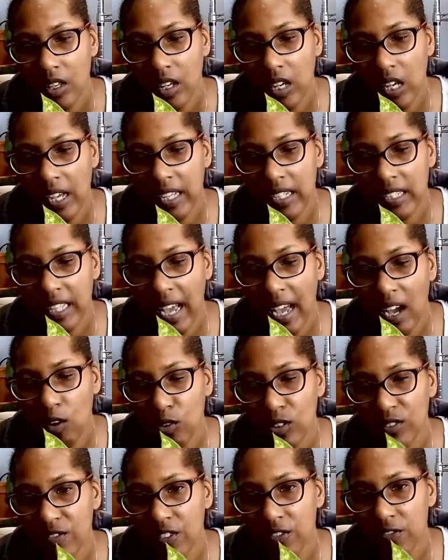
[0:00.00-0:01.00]
And
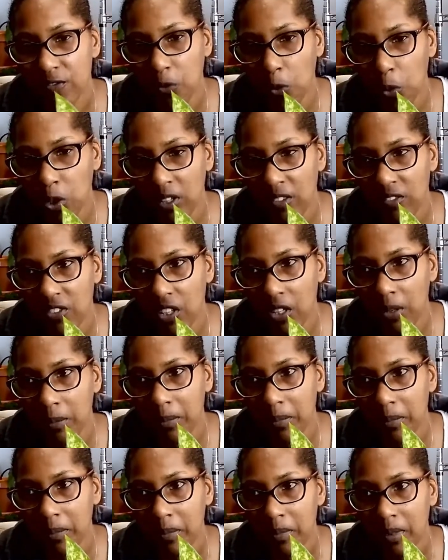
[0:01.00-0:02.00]
out of the 4 of
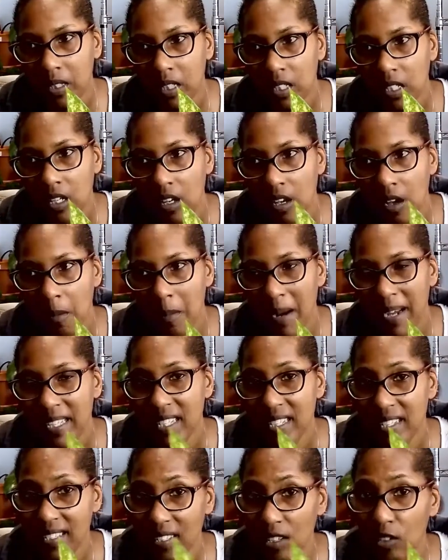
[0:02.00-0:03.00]
them, my
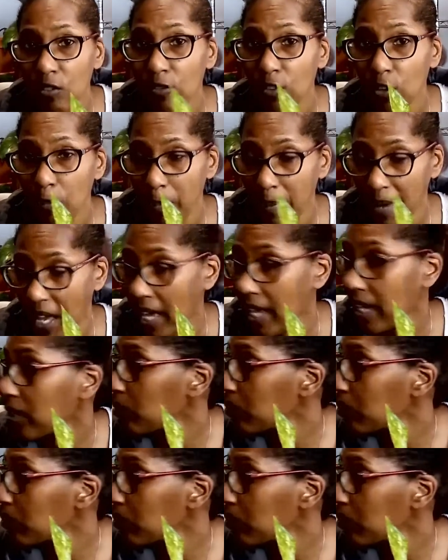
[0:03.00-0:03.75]
Silver Bay,